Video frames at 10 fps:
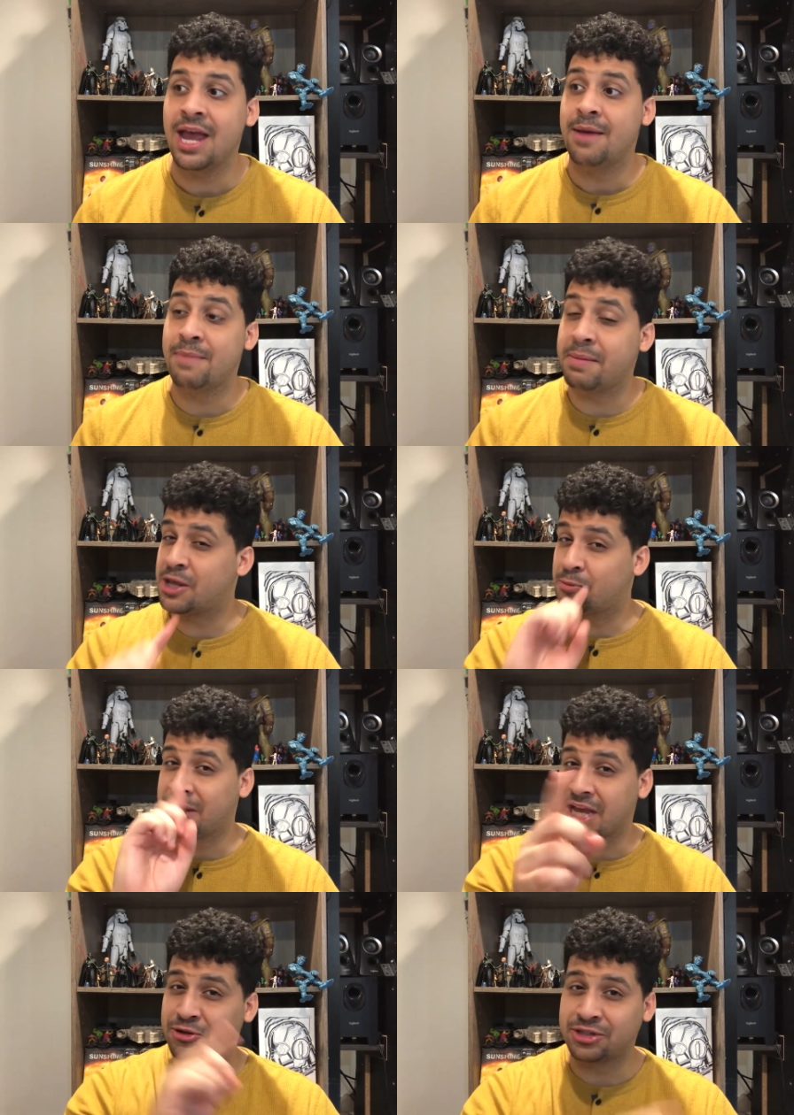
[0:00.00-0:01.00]
Maybe it'll
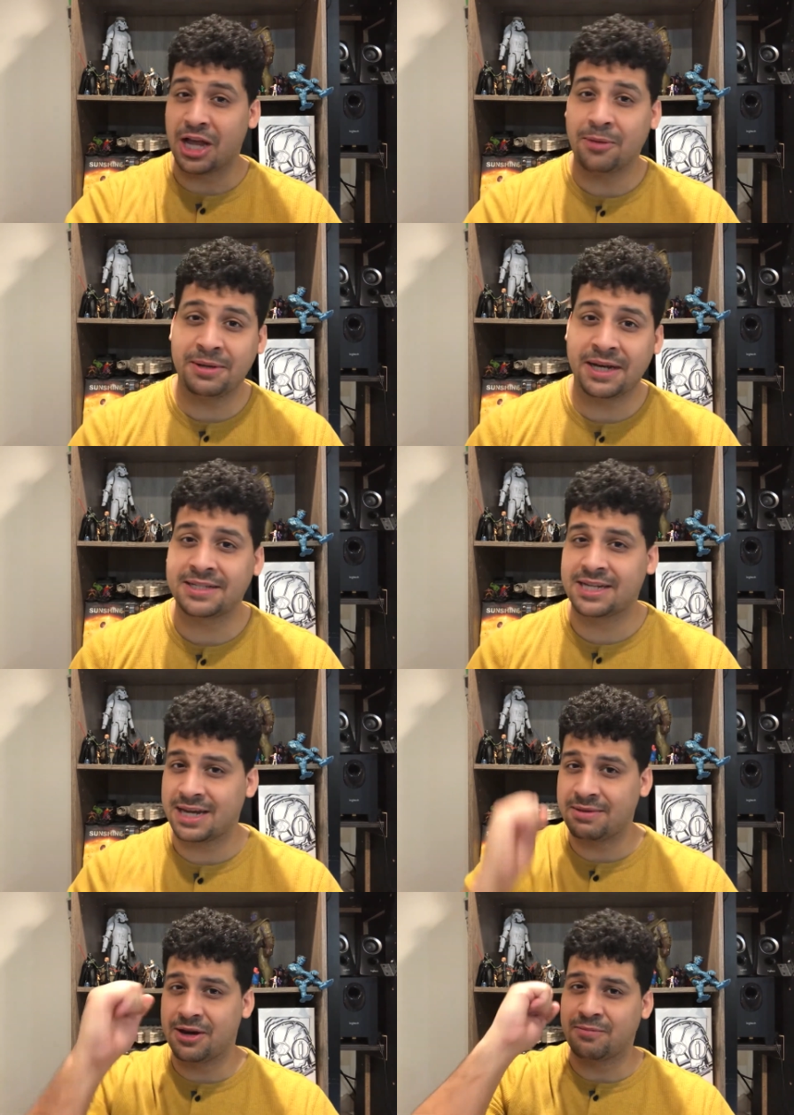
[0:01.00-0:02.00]
be Idris Elba next
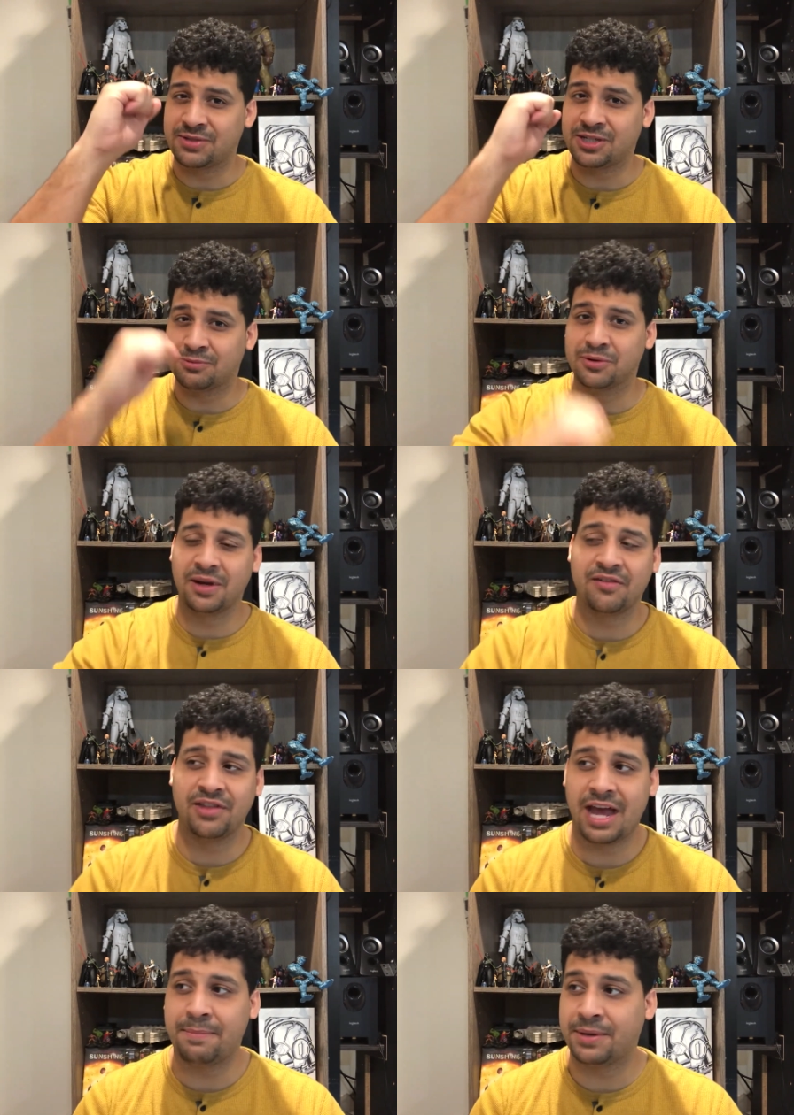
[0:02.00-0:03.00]
time, you know, I'm still rooting for
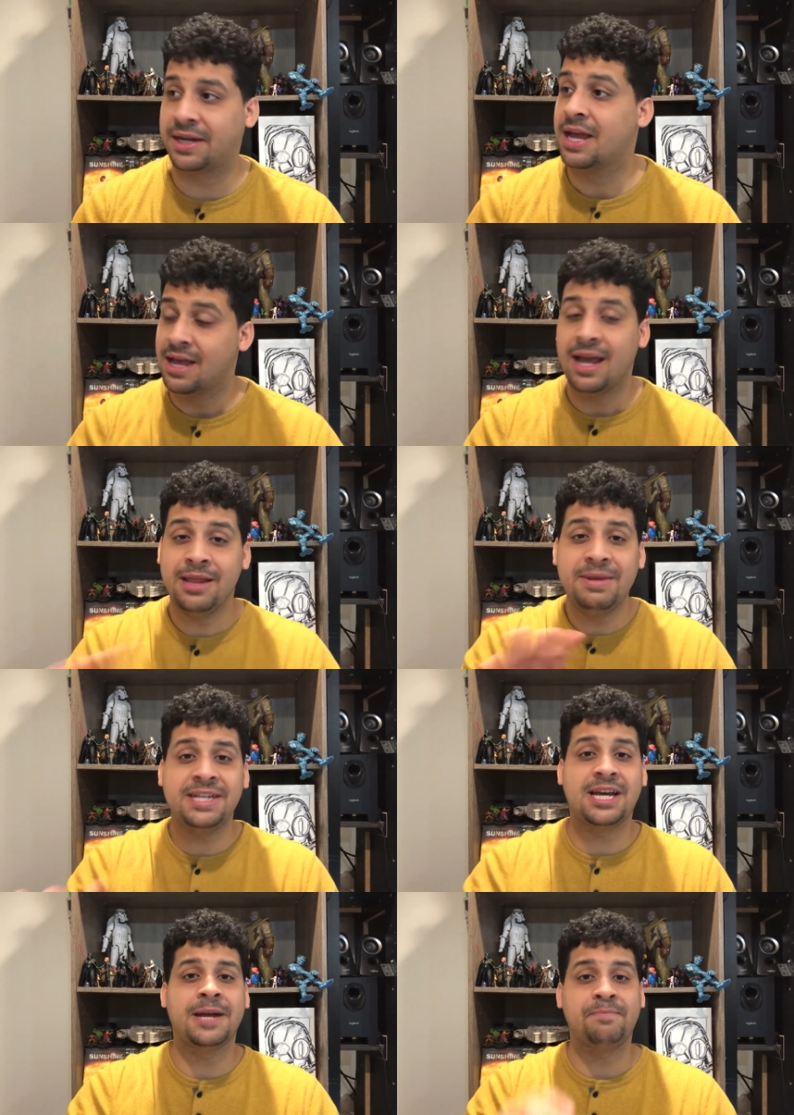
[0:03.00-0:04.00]
that, but in the
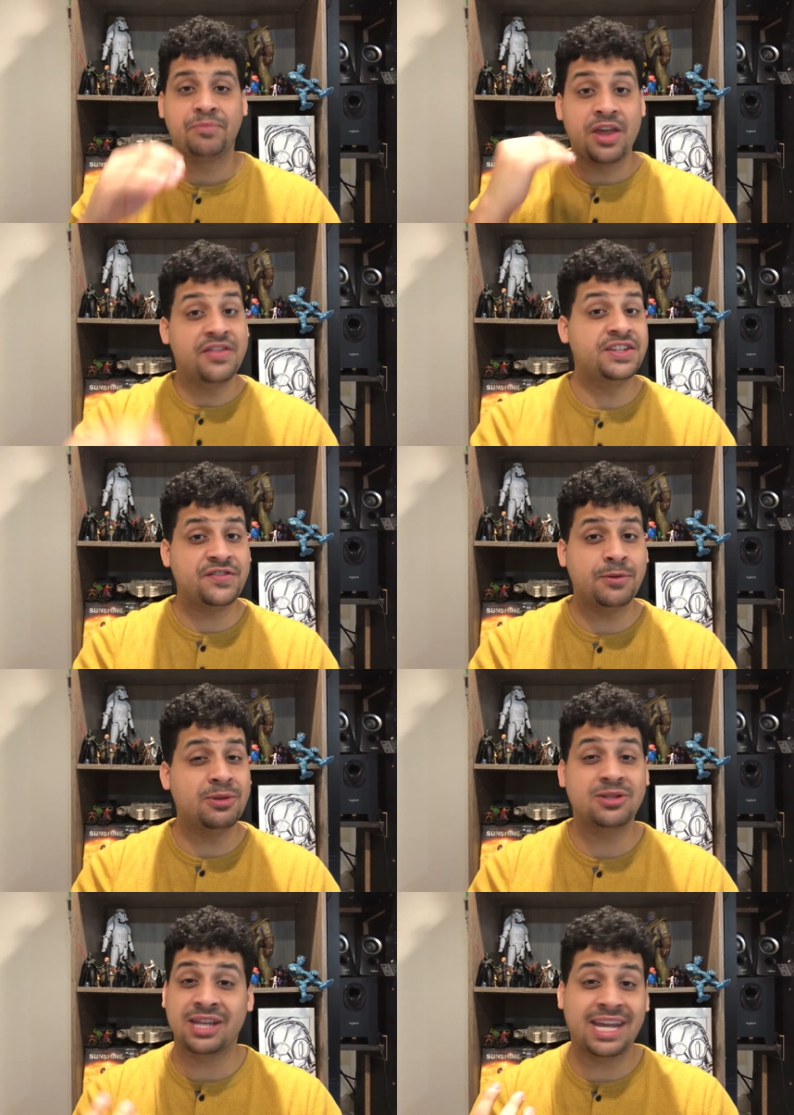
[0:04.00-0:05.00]
meantime, this film
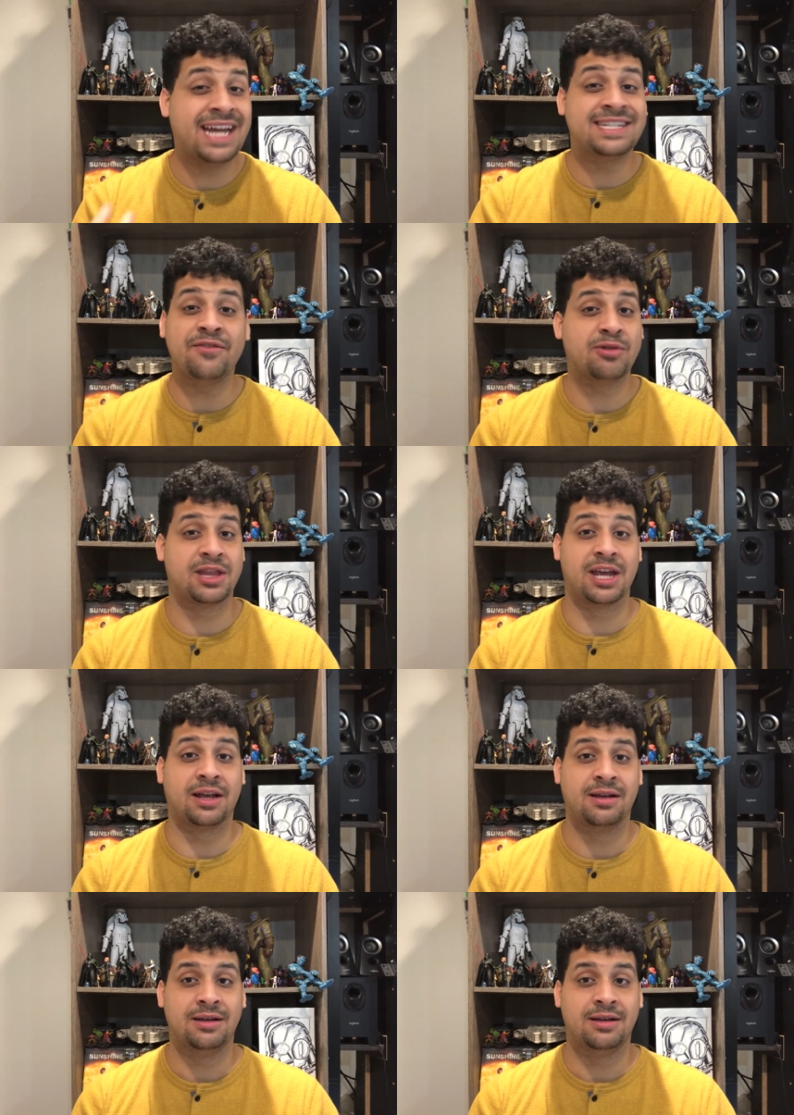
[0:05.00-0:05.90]
looks like it has everything